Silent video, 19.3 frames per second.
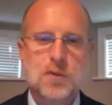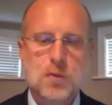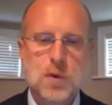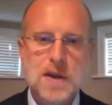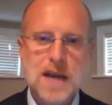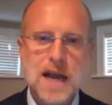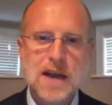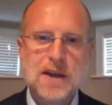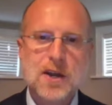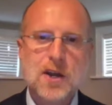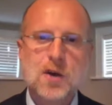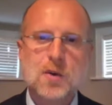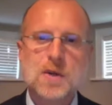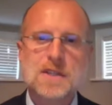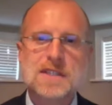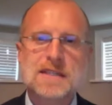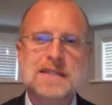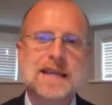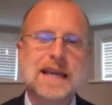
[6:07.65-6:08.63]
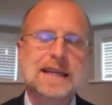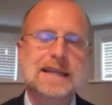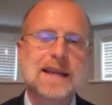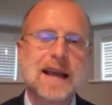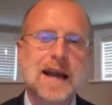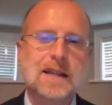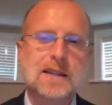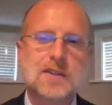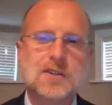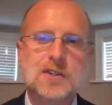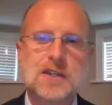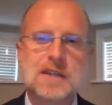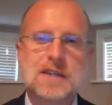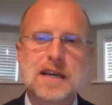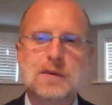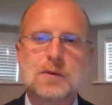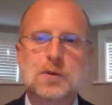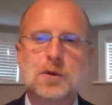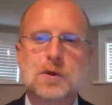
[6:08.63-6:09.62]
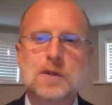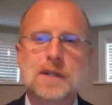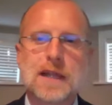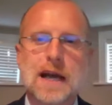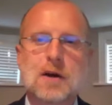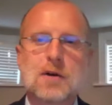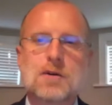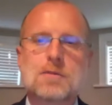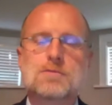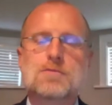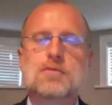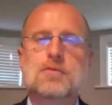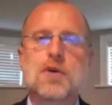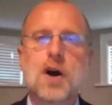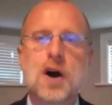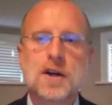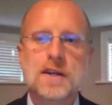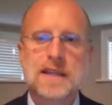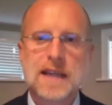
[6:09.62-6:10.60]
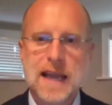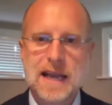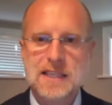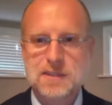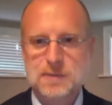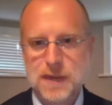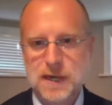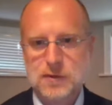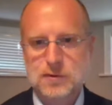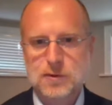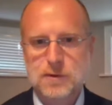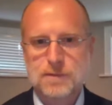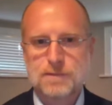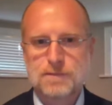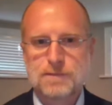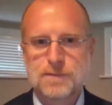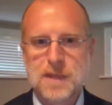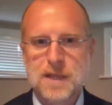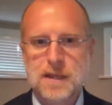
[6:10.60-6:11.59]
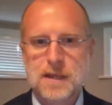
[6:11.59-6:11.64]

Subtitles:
3.0 is the technology that will allow broadcast spectrum